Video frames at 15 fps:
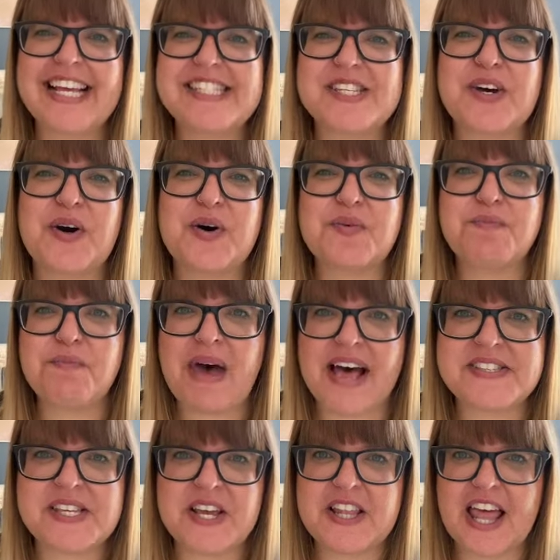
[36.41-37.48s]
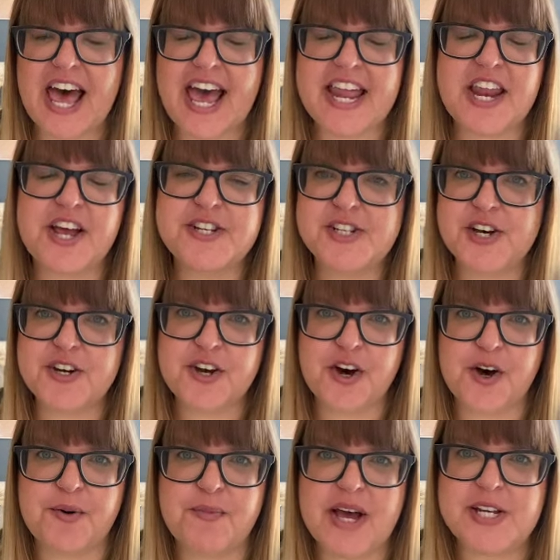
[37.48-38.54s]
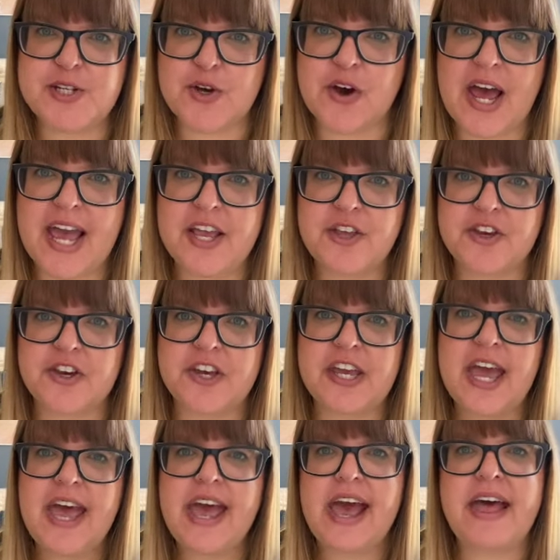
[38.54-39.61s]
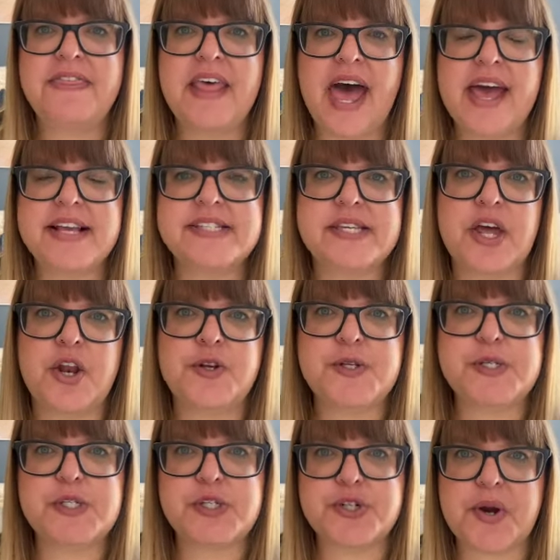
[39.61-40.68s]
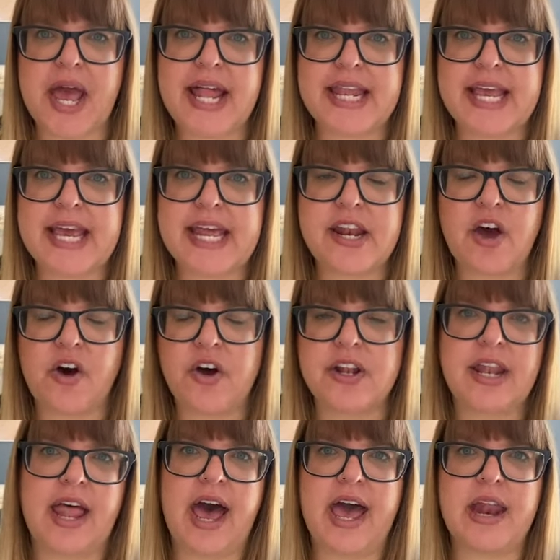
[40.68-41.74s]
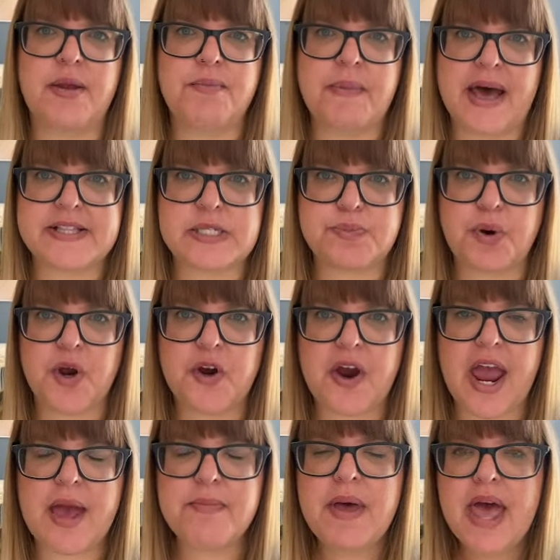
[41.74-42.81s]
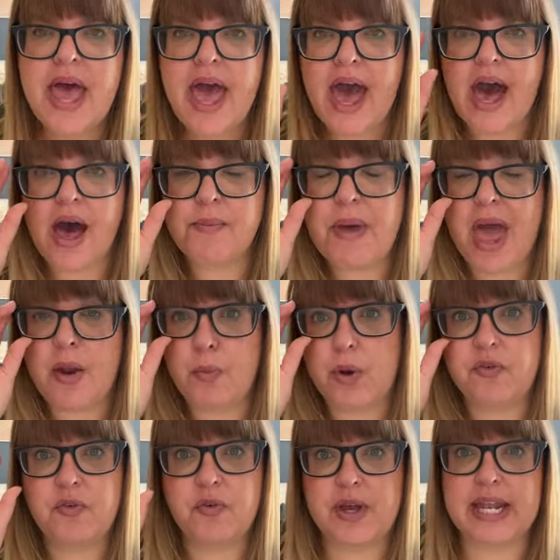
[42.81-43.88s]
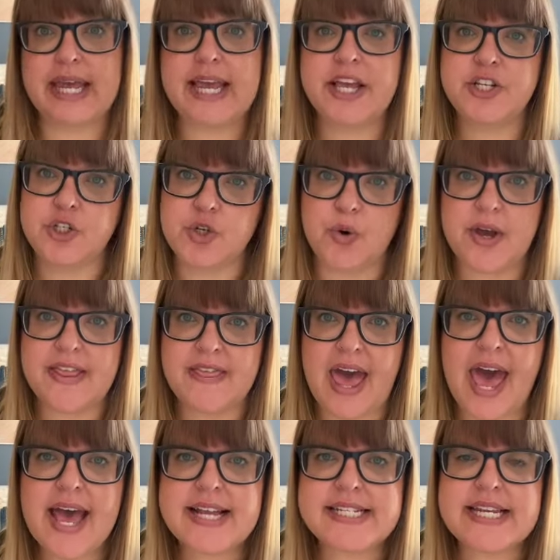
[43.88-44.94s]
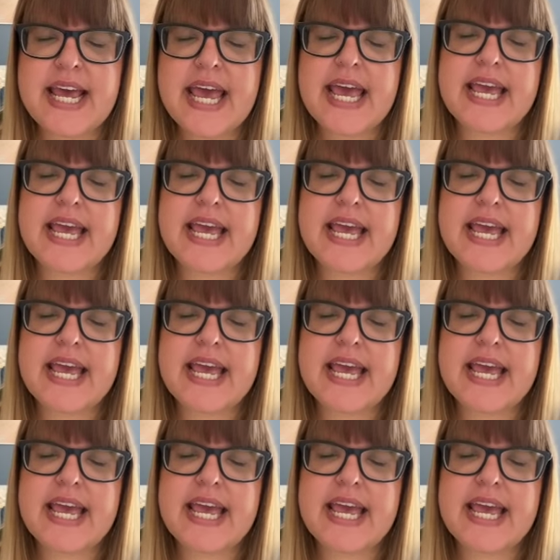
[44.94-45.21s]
It's called mathsonline.com.au, and that is an Australian online maths program, and we really enjoy that.